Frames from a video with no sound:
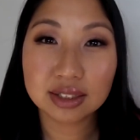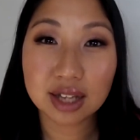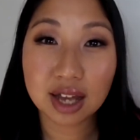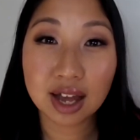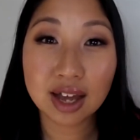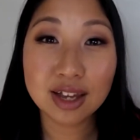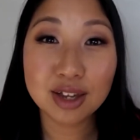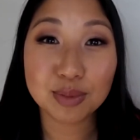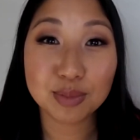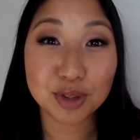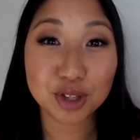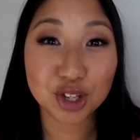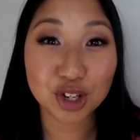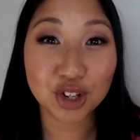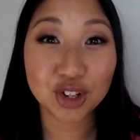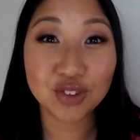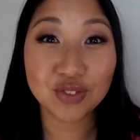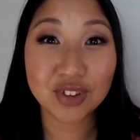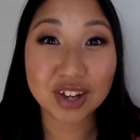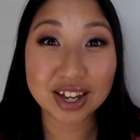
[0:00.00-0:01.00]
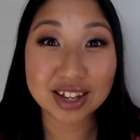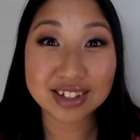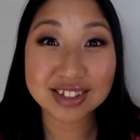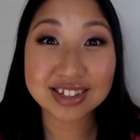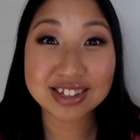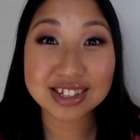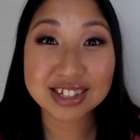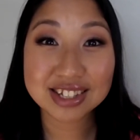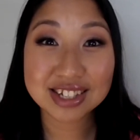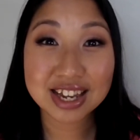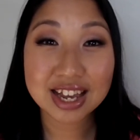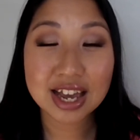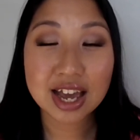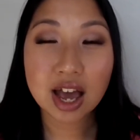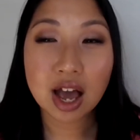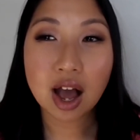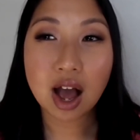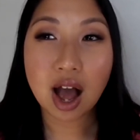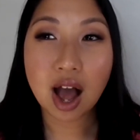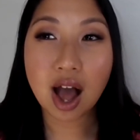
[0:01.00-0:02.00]
I am nervous.
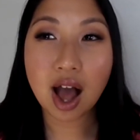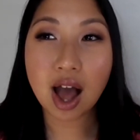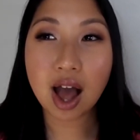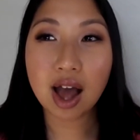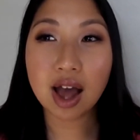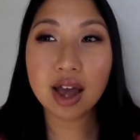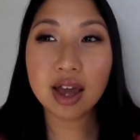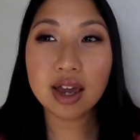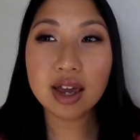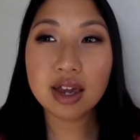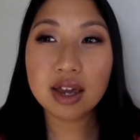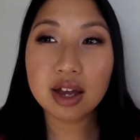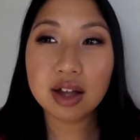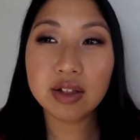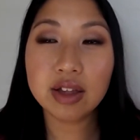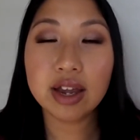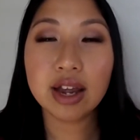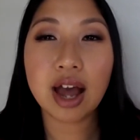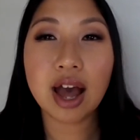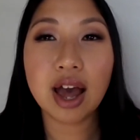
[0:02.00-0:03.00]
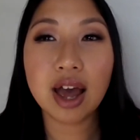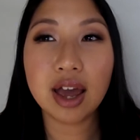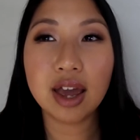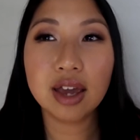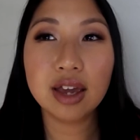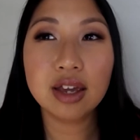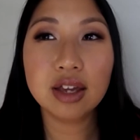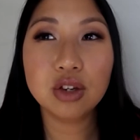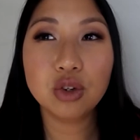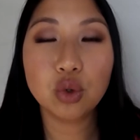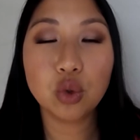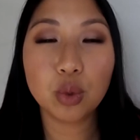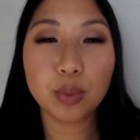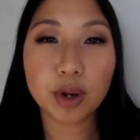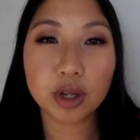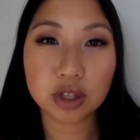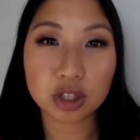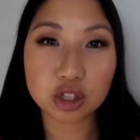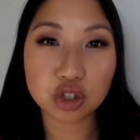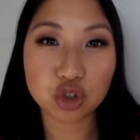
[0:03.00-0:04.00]
I like I knew
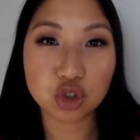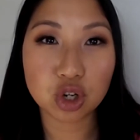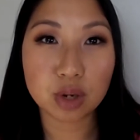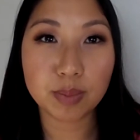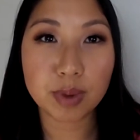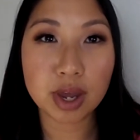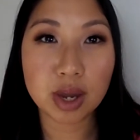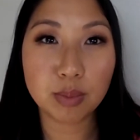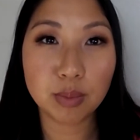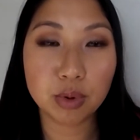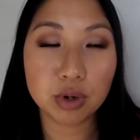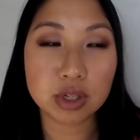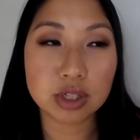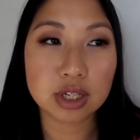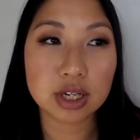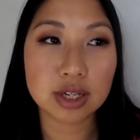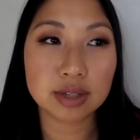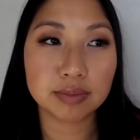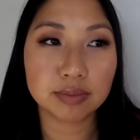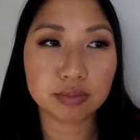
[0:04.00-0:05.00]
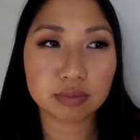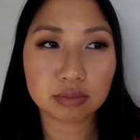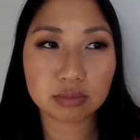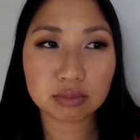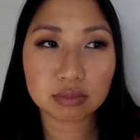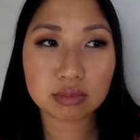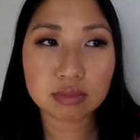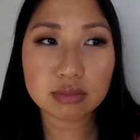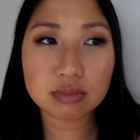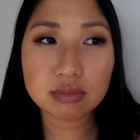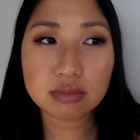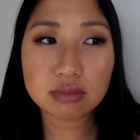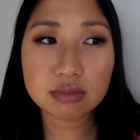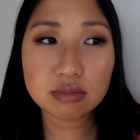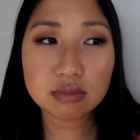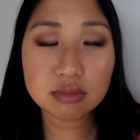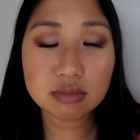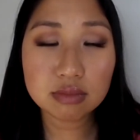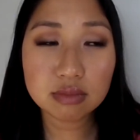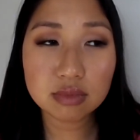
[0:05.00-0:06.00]
about this trip. I had booked it
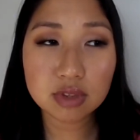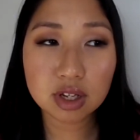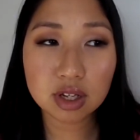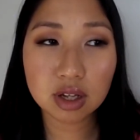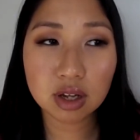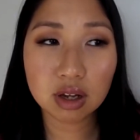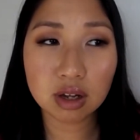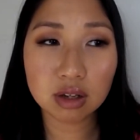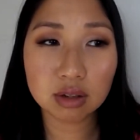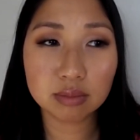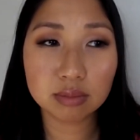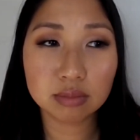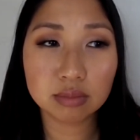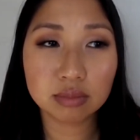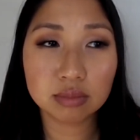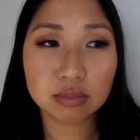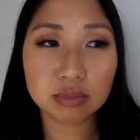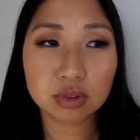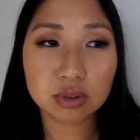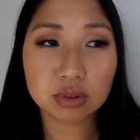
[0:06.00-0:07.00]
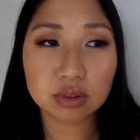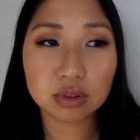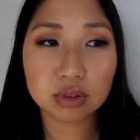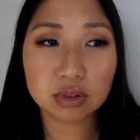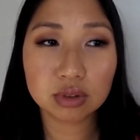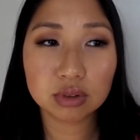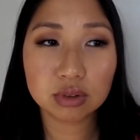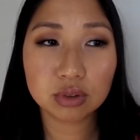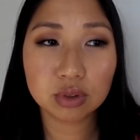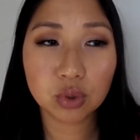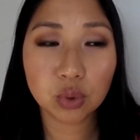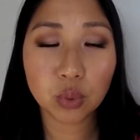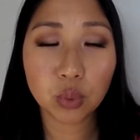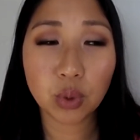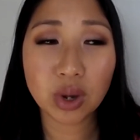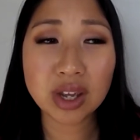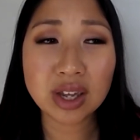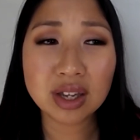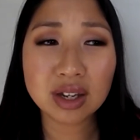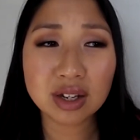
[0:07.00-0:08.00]
um
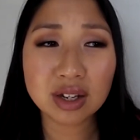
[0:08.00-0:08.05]
quite in